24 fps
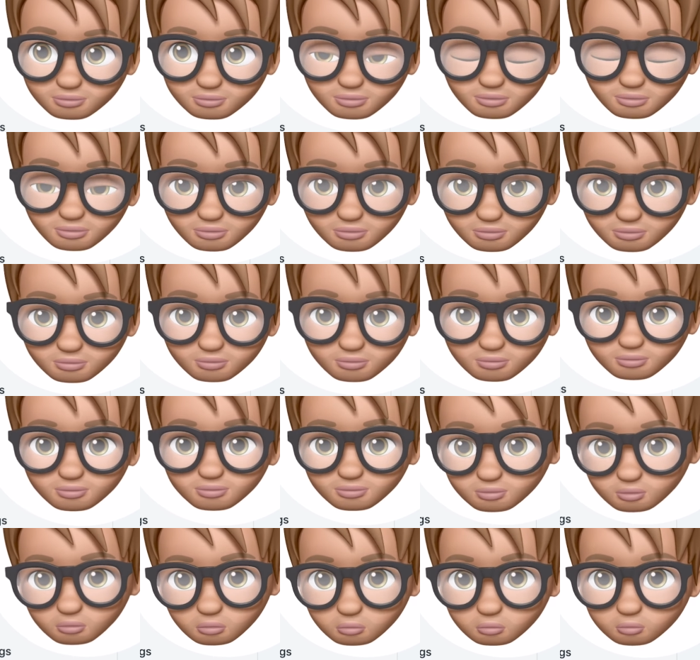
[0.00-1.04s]

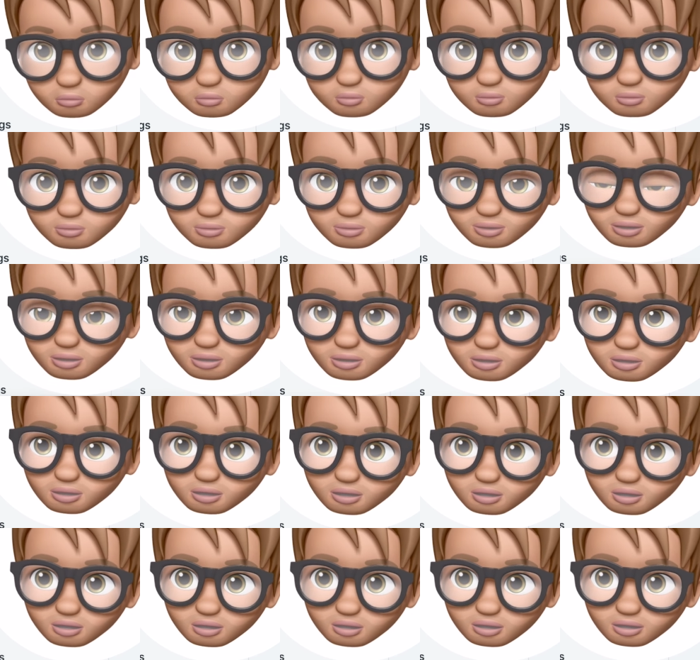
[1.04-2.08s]

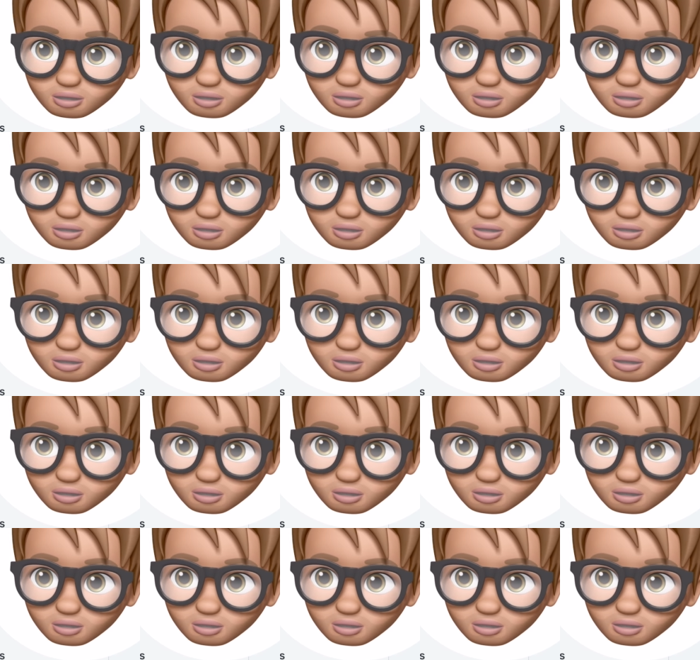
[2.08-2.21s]
Nothing is said.